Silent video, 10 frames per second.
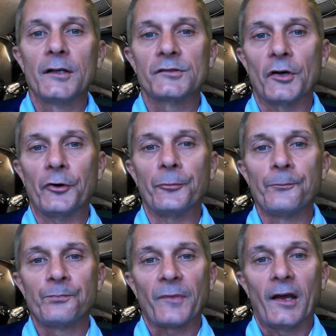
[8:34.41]
So,
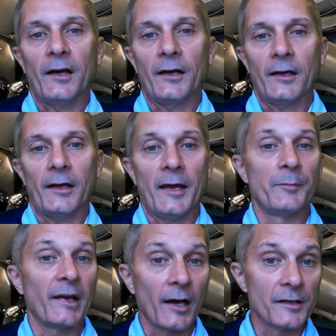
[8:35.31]

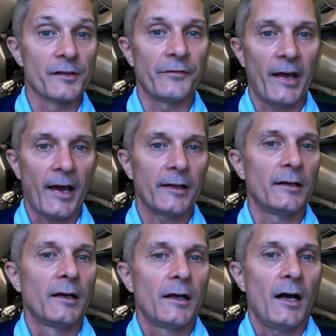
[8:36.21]
and because of that,